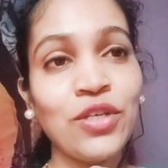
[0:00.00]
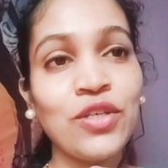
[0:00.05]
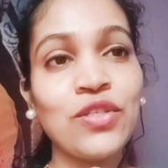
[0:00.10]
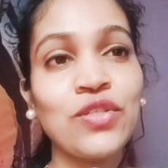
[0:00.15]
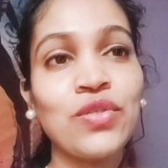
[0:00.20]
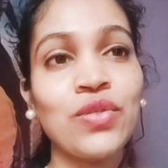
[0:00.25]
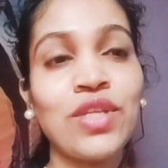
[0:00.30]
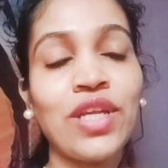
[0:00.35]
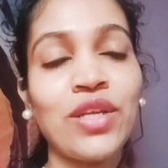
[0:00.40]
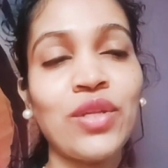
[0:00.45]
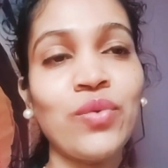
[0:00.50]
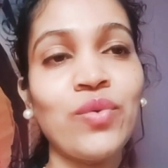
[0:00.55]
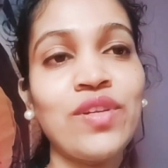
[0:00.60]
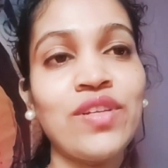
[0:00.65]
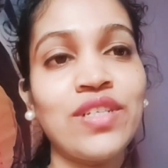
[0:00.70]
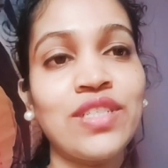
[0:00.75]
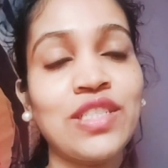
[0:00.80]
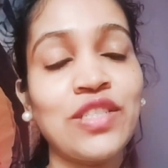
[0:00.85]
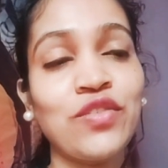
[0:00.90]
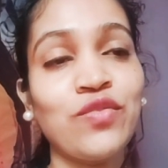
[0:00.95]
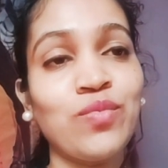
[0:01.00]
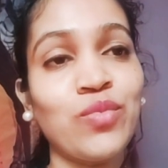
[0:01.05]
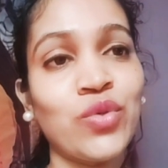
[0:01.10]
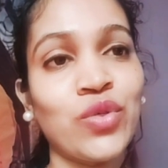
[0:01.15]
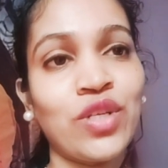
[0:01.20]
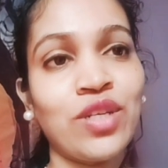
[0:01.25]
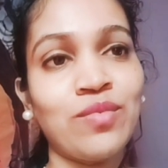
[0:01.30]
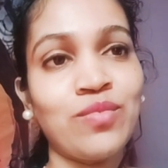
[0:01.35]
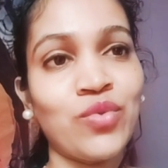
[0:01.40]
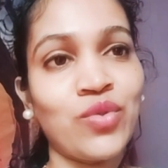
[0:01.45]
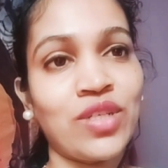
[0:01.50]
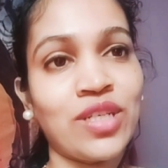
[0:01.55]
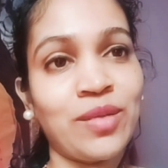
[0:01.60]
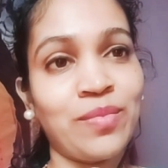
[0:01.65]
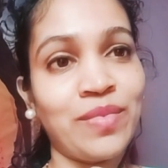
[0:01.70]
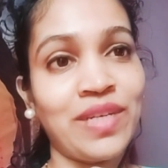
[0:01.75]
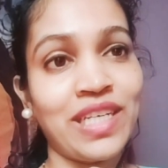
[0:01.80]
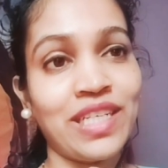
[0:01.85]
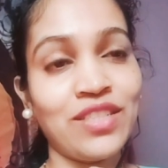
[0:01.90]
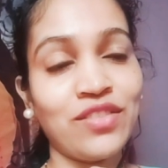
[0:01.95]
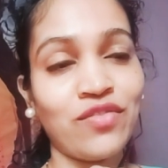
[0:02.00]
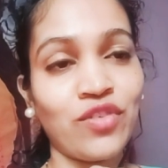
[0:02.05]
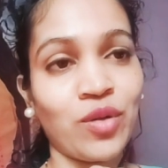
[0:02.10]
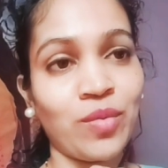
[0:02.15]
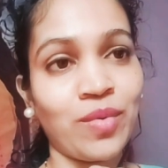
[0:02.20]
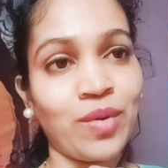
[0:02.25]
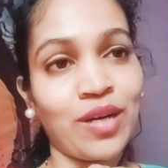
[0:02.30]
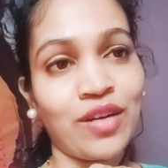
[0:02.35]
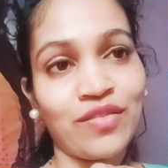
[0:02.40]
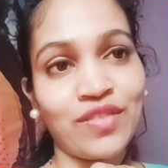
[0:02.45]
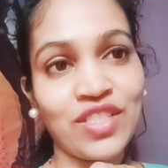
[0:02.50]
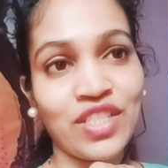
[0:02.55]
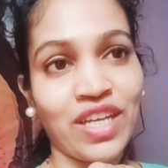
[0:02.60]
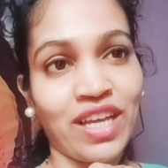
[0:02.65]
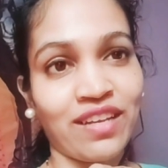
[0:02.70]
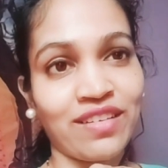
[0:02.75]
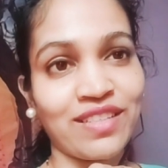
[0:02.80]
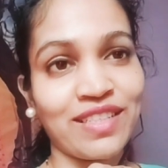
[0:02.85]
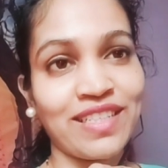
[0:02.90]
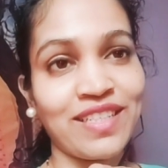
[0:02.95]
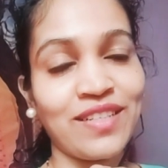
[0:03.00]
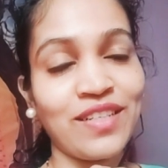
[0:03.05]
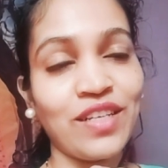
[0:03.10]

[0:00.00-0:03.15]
so that you will receive more and more updates from our channel.